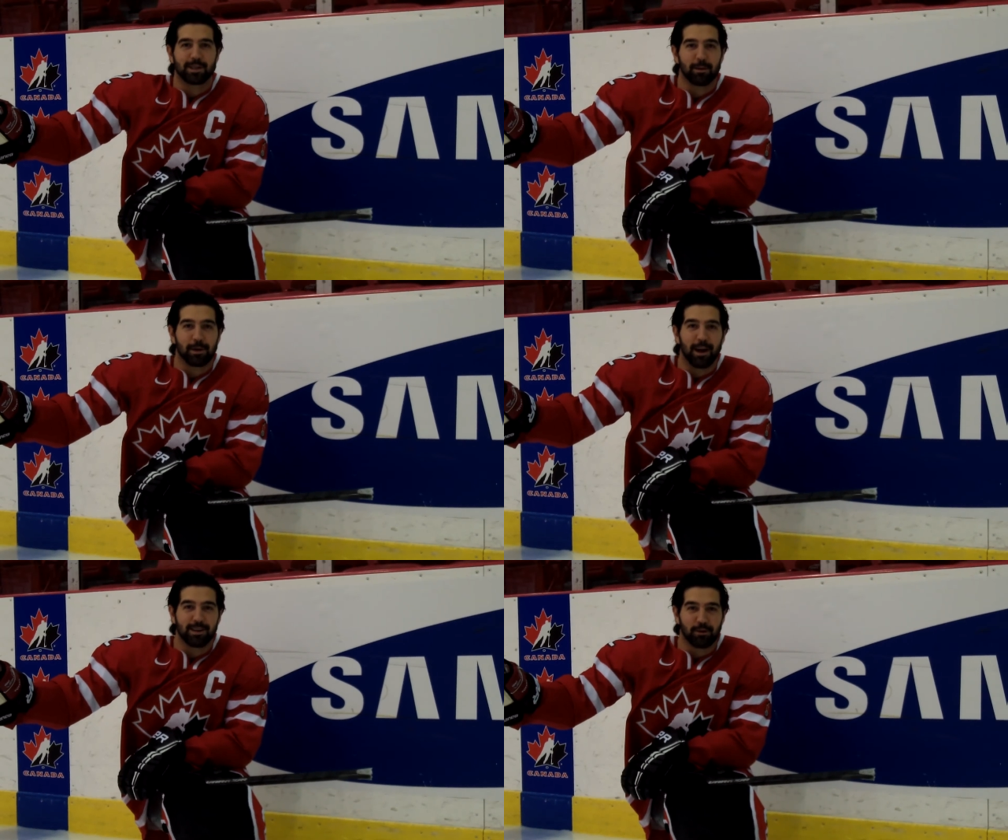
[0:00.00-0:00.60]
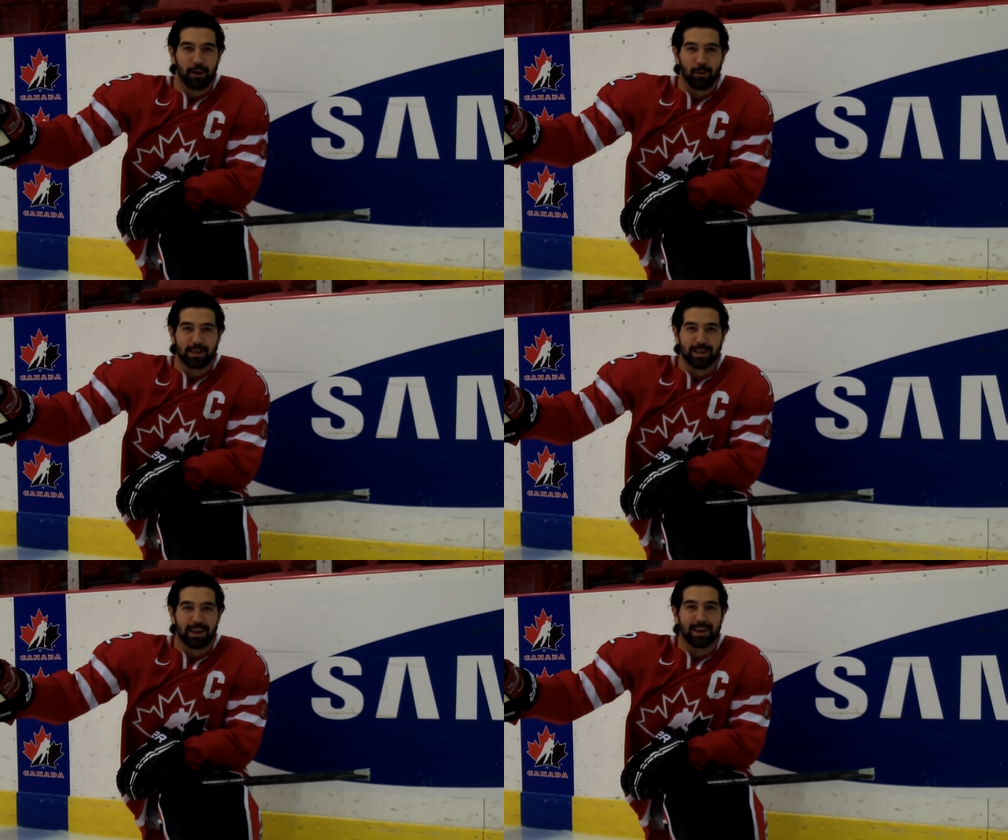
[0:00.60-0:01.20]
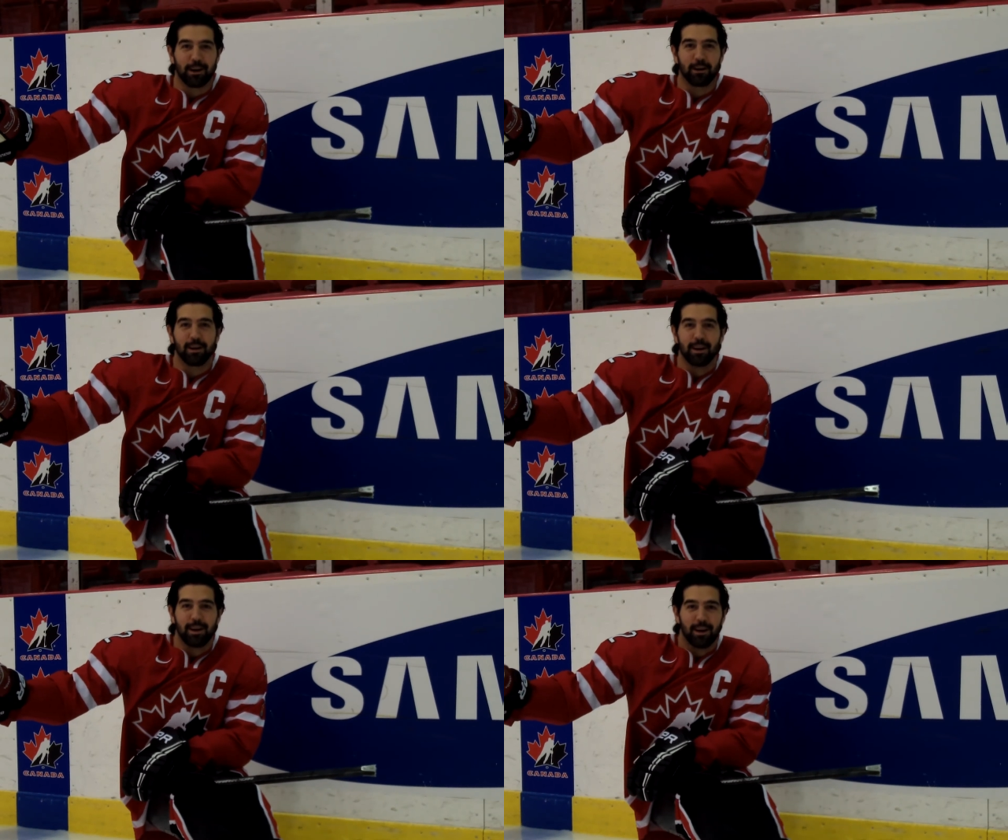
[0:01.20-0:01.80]
What's up, guys? Greg Westlake here
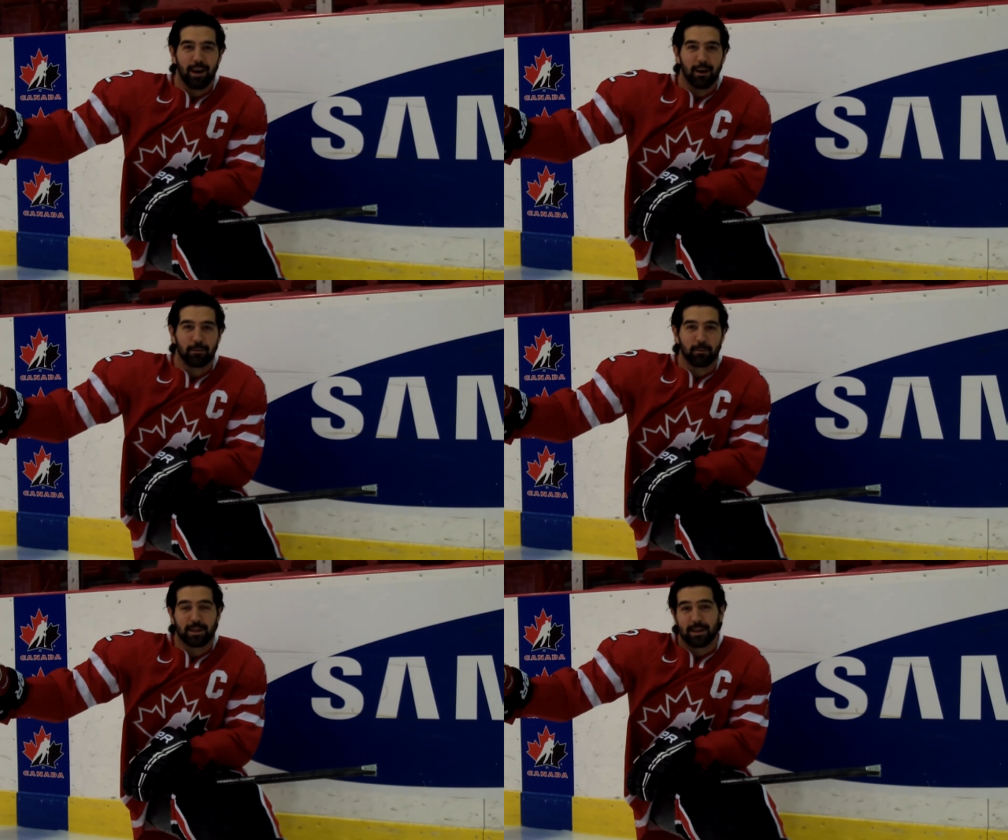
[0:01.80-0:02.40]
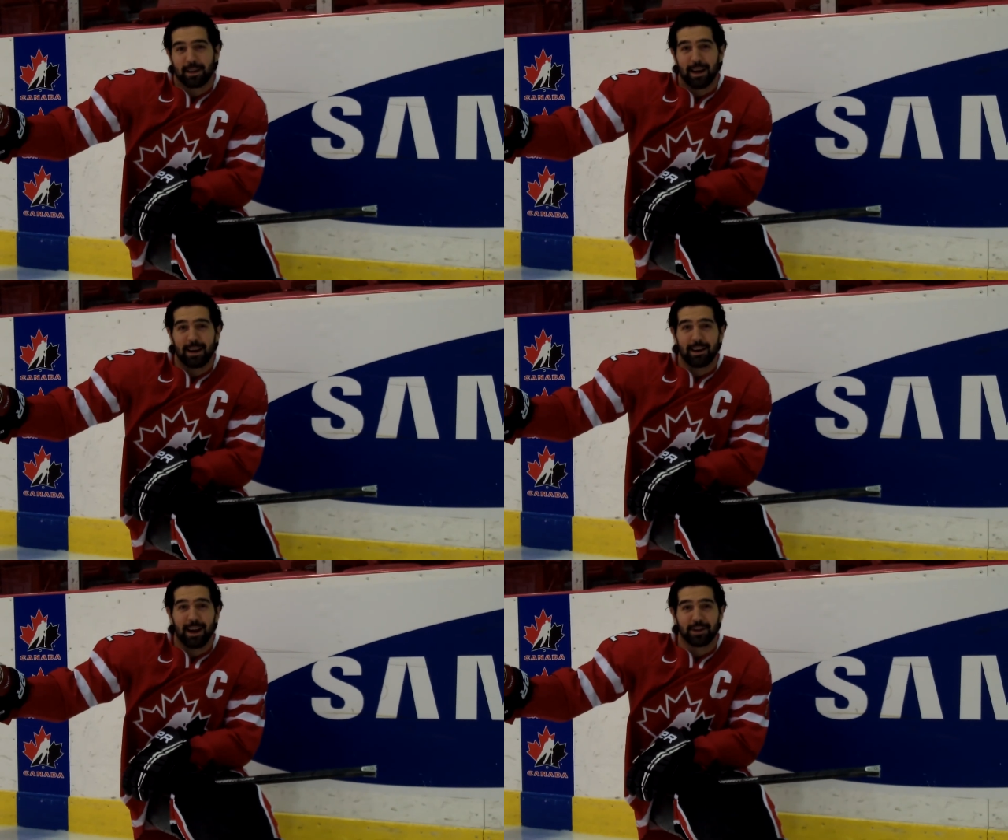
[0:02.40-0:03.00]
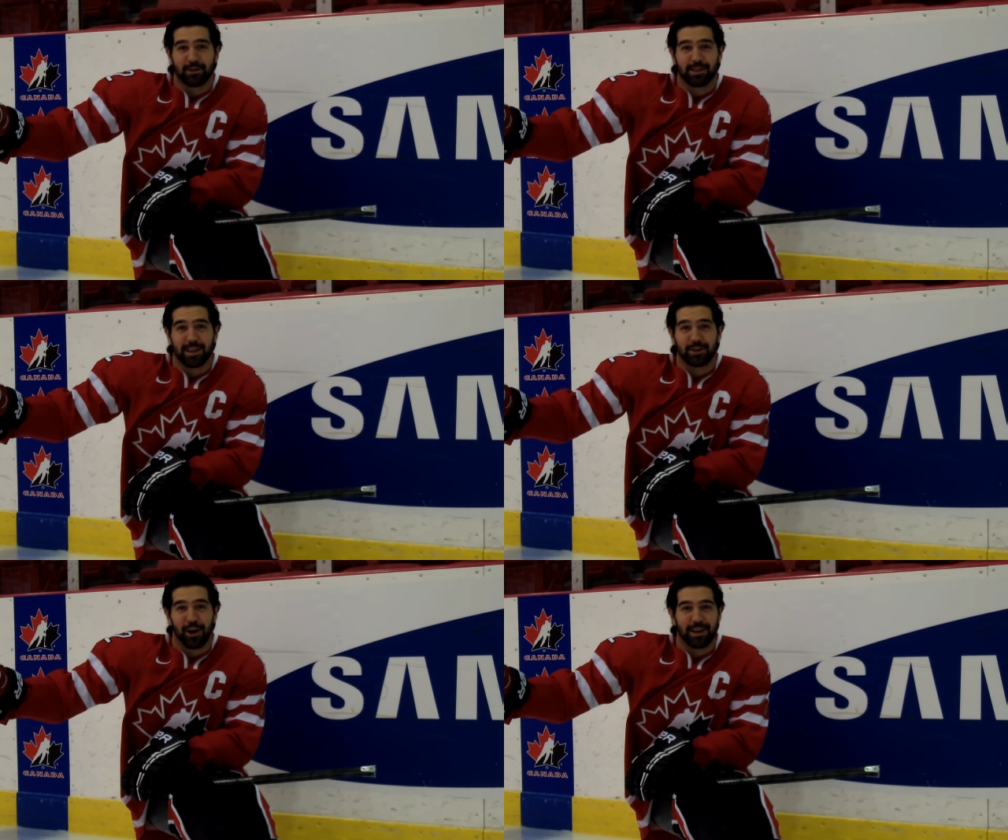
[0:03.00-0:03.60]
uh, from the Canadian National
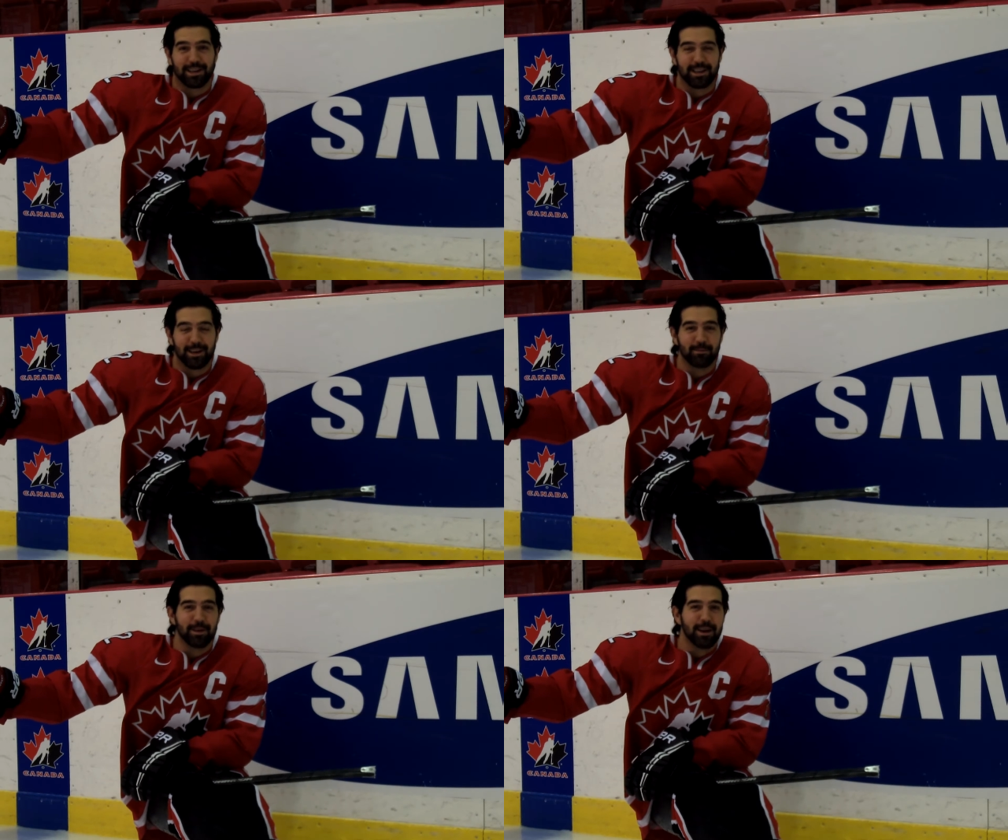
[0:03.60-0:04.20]
Sledge Hockey Team.